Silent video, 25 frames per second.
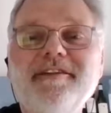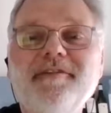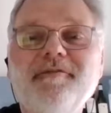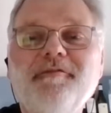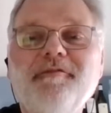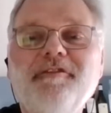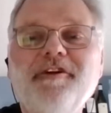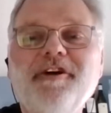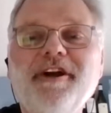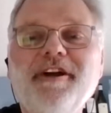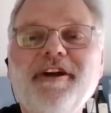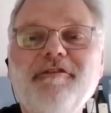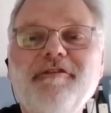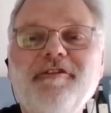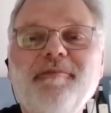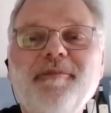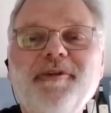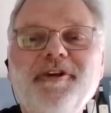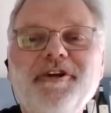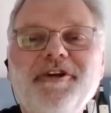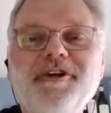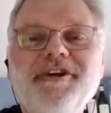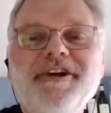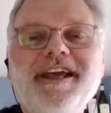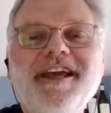some very
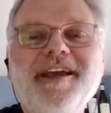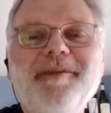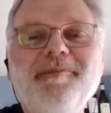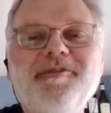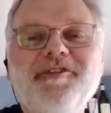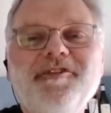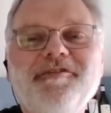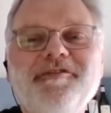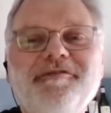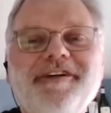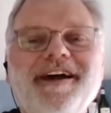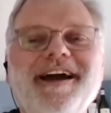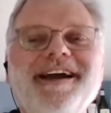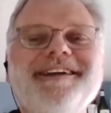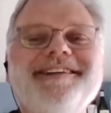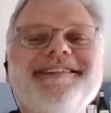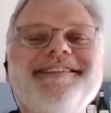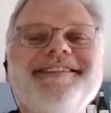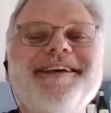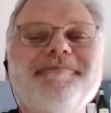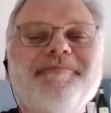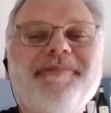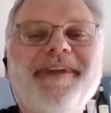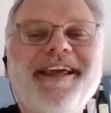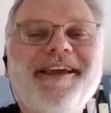familiar names. In fact,
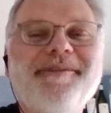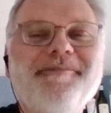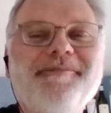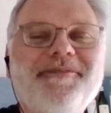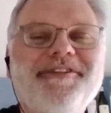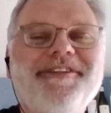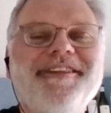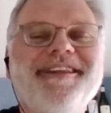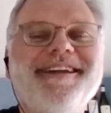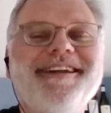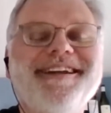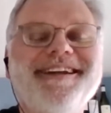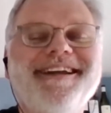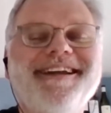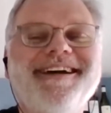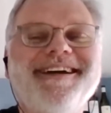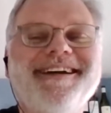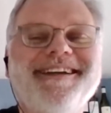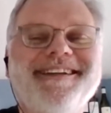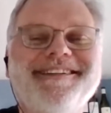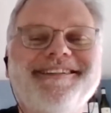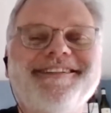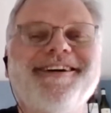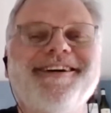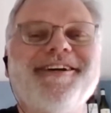some names that
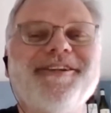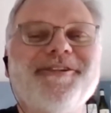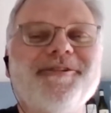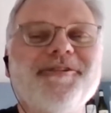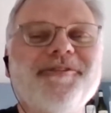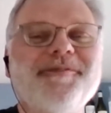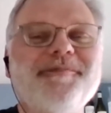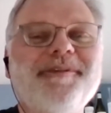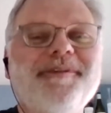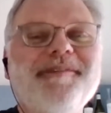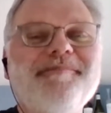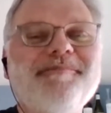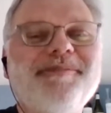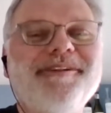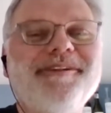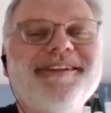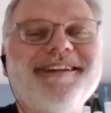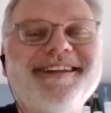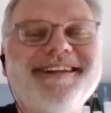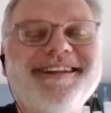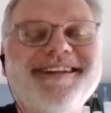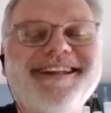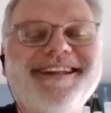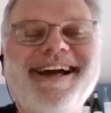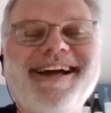I saw those
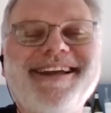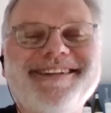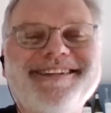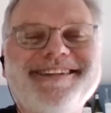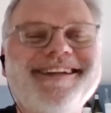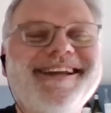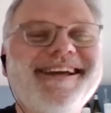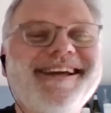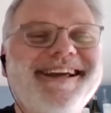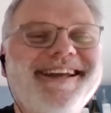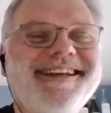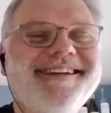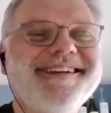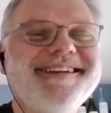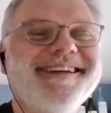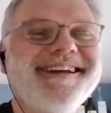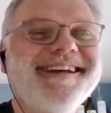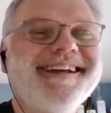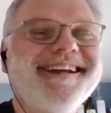people last night